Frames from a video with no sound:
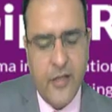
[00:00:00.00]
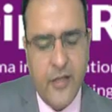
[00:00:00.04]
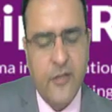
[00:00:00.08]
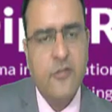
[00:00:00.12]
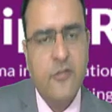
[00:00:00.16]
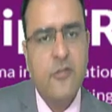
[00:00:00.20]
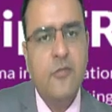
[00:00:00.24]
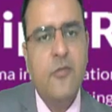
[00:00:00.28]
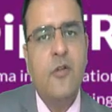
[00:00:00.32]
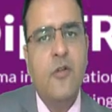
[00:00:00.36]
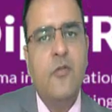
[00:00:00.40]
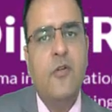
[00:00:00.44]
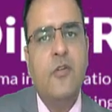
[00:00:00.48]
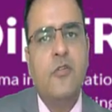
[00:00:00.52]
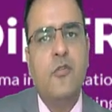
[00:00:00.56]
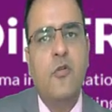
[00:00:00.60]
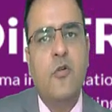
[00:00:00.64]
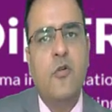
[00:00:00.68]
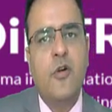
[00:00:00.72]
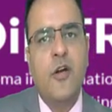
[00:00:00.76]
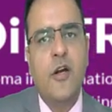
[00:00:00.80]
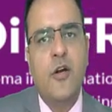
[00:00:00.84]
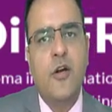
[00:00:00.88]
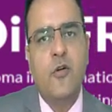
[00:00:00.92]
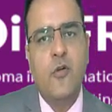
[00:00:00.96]
instrument was
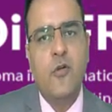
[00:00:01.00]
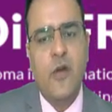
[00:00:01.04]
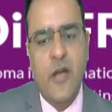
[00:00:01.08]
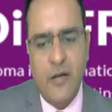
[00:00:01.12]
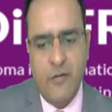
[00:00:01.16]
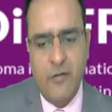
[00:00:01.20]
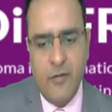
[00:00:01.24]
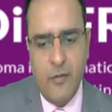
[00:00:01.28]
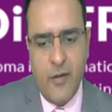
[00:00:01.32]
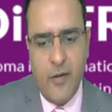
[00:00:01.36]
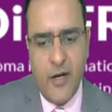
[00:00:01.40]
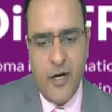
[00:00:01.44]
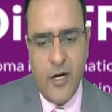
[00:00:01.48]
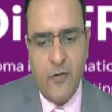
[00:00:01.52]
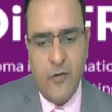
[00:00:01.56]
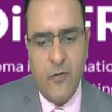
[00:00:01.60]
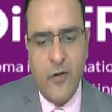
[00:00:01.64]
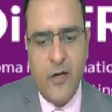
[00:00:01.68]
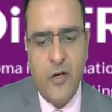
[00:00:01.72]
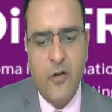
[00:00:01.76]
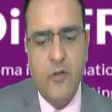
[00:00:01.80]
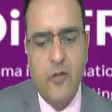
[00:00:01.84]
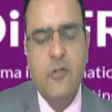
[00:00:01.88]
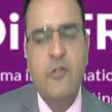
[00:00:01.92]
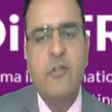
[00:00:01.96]
quoted to have a market
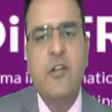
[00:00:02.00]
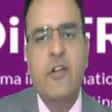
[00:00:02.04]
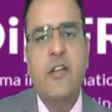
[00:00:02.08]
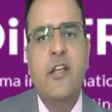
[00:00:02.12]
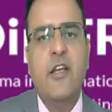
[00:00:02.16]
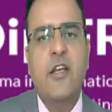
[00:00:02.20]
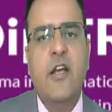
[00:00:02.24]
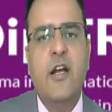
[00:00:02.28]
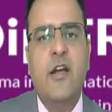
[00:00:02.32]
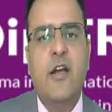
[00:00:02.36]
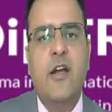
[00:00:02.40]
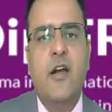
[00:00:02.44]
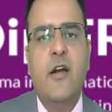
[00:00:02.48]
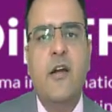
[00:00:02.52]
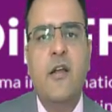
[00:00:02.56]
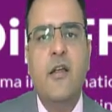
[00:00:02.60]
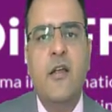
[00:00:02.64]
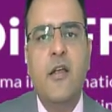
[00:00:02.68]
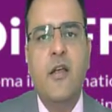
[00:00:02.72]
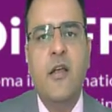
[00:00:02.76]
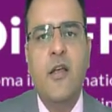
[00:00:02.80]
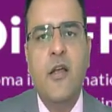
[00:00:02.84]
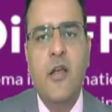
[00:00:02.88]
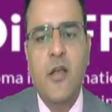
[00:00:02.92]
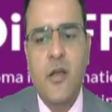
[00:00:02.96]
value of 5,300.
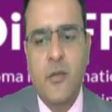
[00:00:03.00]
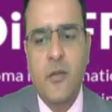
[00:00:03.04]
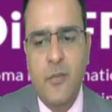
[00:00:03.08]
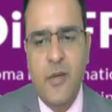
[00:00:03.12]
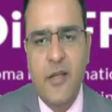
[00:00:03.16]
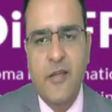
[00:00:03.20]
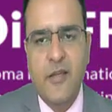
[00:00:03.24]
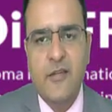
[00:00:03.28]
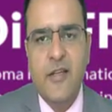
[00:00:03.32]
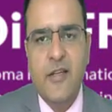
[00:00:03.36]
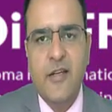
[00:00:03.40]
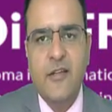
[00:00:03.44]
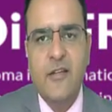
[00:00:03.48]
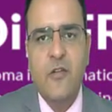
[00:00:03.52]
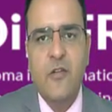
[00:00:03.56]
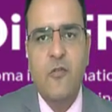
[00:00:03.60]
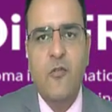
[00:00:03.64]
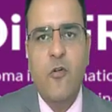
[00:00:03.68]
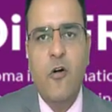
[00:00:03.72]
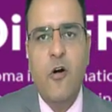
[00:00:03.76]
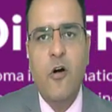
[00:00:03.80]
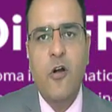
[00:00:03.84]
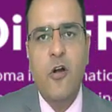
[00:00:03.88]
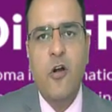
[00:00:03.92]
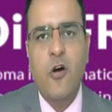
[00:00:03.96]
Means there is a
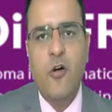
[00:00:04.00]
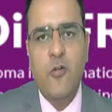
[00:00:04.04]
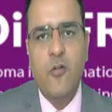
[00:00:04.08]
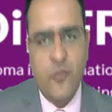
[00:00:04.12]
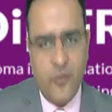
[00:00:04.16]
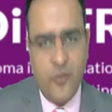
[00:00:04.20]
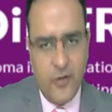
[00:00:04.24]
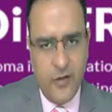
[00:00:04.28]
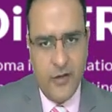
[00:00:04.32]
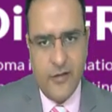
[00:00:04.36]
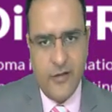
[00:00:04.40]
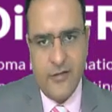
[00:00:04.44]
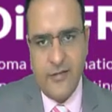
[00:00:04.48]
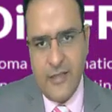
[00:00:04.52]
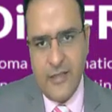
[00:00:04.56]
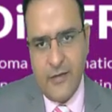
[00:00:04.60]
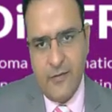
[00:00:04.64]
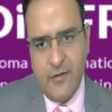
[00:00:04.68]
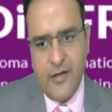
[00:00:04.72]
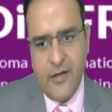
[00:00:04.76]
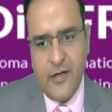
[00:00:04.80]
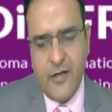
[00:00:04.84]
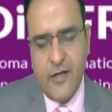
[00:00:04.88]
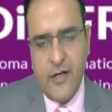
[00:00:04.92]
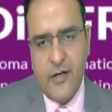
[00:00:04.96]
fall of
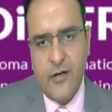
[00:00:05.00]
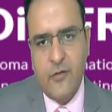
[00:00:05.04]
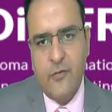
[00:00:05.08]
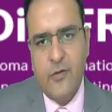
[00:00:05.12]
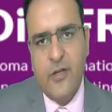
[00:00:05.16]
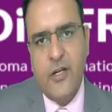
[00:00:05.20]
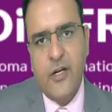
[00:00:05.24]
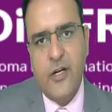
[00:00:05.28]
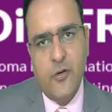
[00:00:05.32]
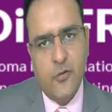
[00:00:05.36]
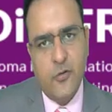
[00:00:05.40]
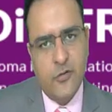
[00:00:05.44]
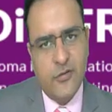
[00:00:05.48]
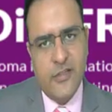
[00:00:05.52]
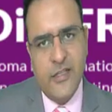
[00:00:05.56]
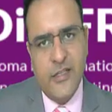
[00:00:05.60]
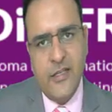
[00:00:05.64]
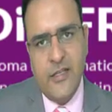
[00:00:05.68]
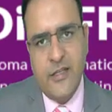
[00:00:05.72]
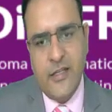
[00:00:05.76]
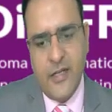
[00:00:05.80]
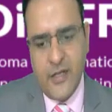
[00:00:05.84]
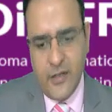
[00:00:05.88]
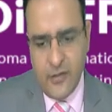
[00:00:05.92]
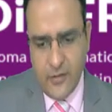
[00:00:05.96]
700. We need to see
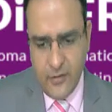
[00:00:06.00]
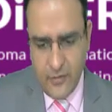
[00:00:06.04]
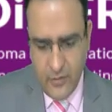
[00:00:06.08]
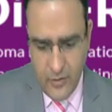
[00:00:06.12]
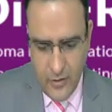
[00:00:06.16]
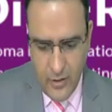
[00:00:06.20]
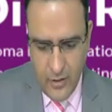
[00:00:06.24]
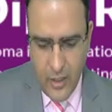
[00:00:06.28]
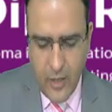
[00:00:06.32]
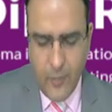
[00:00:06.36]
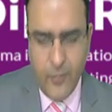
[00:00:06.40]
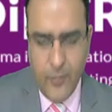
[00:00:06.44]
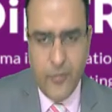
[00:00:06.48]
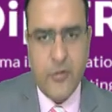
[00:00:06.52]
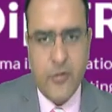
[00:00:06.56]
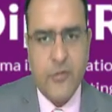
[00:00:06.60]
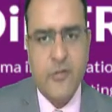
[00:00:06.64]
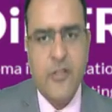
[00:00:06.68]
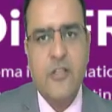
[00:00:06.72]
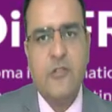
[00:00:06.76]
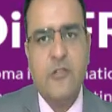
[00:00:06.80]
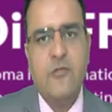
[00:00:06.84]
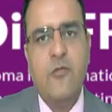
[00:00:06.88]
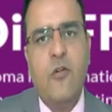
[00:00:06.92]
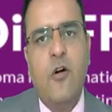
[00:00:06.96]
that how much of
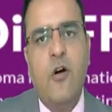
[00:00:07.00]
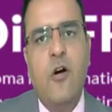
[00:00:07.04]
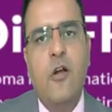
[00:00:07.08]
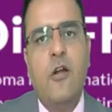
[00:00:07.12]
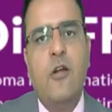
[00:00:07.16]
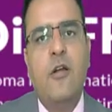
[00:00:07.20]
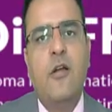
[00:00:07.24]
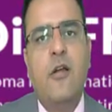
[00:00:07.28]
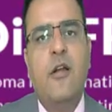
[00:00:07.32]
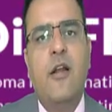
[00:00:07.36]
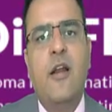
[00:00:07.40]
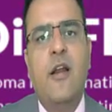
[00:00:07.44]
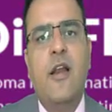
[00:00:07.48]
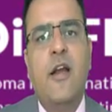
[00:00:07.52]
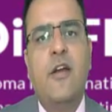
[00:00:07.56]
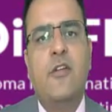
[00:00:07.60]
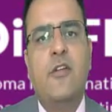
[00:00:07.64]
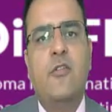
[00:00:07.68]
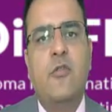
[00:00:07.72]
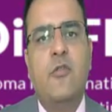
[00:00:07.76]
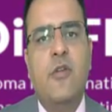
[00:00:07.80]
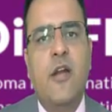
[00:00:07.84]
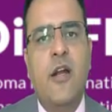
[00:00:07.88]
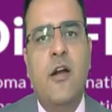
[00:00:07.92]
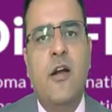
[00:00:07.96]
this fall relates
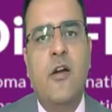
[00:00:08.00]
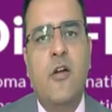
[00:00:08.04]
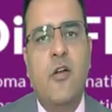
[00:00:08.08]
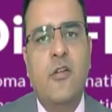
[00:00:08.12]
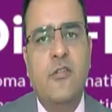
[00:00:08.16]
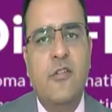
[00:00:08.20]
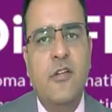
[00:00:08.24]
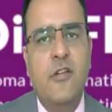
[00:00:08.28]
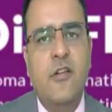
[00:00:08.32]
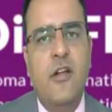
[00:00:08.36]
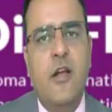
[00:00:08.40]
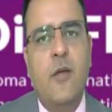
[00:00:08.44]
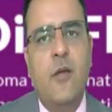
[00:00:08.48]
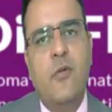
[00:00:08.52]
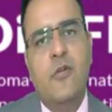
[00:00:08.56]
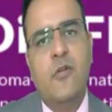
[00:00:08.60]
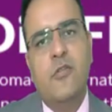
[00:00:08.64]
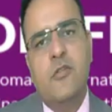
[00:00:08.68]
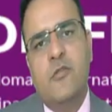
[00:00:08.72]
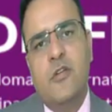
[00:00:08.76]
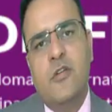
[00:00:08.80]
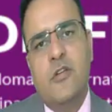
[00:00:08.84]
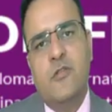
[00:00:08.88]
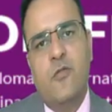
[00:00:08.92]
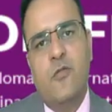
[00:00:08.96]
to credit losses and how much
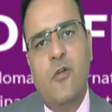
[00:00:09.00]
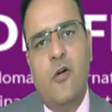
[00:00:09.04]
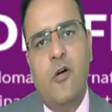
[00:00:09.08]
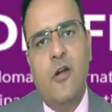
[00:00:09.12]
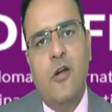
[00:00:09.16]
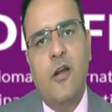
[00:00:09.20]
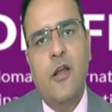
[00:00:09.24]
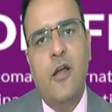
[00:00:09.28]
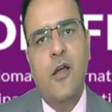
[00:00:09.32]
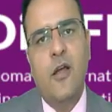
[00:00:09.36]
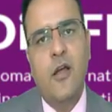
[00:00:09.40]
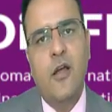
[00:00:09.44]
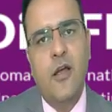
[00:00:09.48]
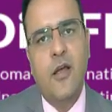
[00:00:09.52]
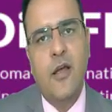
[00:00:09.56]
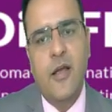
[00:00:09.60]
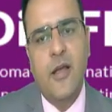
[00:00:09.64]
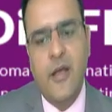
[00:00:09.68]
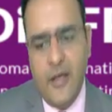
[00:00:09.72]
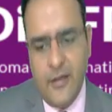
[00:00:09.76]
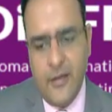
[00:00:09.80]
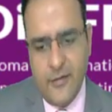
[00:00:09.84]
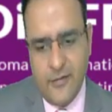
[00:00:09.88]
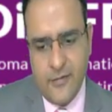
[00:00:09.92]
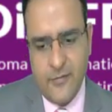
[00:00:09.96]
of this fall
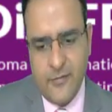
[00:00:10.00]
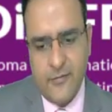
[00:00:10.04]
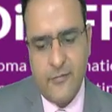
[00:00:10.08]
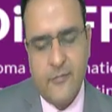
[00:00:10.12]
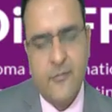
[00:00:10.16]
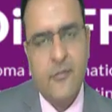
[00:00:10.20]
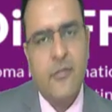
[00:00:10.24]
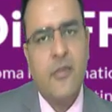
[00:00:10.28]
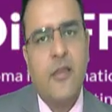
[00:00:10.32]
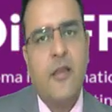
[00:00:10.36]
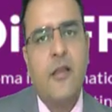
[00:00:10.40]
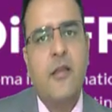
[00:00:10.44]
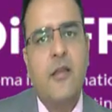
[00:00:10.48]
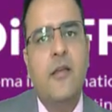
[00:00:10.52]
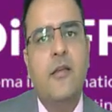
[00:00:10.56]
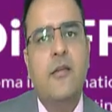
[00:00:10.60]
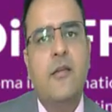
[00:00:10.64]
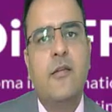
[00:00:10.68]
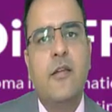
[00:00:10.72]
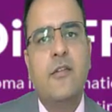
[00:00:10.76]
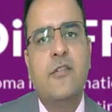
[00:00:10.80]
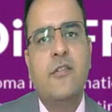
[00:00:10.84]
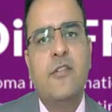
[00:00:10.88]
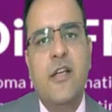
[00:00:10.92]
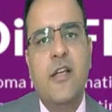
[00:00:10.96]
is
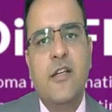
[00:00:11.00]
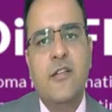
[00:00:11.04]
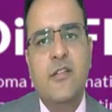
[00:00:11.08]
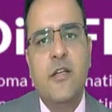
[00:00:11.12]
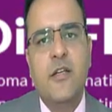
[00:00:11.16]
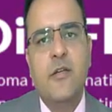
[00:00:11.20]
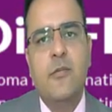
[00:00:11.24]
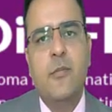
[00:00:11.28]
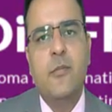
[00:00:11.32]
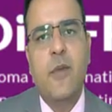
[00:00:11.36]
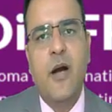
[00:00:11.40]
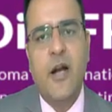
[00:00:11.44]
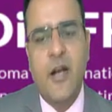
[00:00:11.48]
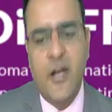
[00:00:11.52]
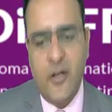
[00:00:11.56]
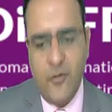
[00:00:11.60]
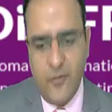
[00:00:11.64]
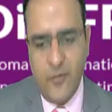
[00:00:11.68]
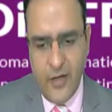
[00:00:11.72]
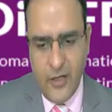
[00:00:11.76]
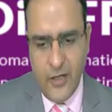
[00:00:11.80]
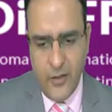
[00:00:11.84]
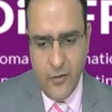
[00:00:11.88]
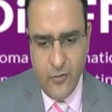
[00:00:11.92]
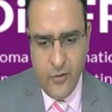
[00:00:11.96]
the change in market
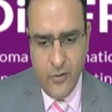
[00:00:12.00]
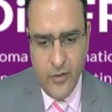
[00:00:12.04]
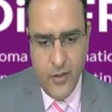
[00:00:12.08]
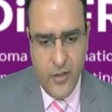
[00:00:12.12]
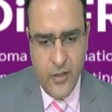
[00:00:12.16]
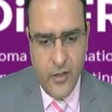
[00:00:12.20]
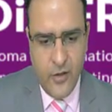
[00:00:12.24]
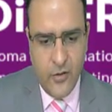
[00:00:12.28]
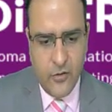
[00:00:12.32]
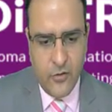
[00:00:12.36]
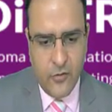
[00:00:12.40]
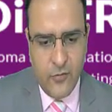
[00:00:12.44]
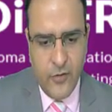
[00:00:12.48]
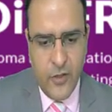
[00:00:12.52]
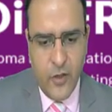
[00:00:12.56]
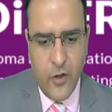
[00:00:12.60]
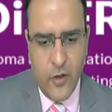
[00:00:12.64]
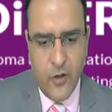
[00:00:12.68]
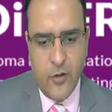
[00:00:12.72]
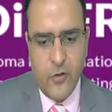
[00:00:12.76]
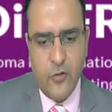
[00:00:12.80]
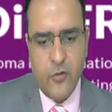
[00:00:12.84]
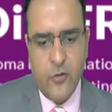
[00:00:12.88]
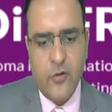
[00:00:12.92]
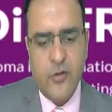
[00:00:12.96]
value. So we
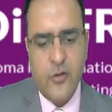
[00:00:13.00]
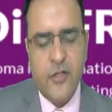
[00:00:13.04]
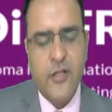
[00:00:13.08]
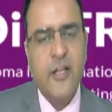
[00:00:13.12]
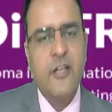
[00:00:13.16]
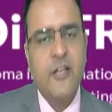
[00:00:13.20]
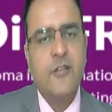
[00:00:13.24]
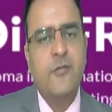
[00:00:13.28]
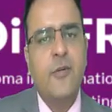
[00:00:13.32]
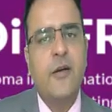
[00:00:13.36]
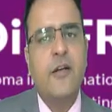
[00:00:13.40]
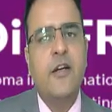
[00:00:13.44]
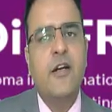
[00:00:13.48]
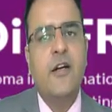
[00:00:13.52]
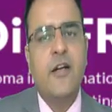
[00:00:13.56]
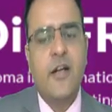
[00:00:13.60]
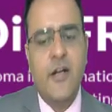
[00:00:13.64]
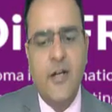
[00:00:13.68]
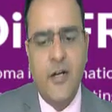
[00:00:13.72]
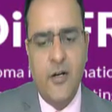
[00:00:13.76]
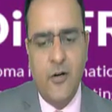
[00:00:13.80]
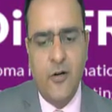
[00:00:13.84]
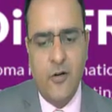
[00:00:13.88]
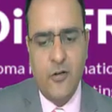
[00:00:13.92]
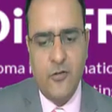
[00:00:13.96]
got to know that the expected
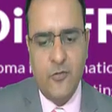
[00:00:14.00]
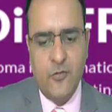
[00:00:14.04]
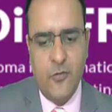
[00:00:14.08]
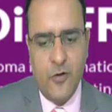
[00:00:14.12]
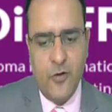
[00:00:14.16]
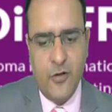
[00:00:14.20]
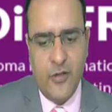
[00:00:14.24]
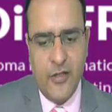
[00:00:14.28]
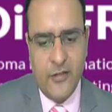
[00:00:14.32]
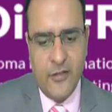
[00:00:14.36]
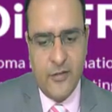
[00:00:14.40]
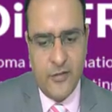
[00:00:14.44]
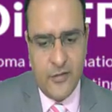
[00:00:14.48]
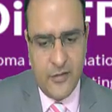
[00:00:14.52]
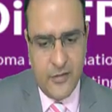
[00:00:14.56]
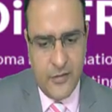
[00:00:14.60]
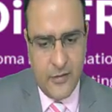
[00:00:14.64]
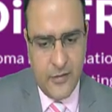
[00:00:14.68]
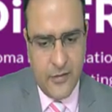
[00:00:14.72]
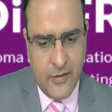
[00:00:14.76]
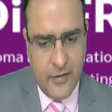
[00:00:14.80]
credit loss for this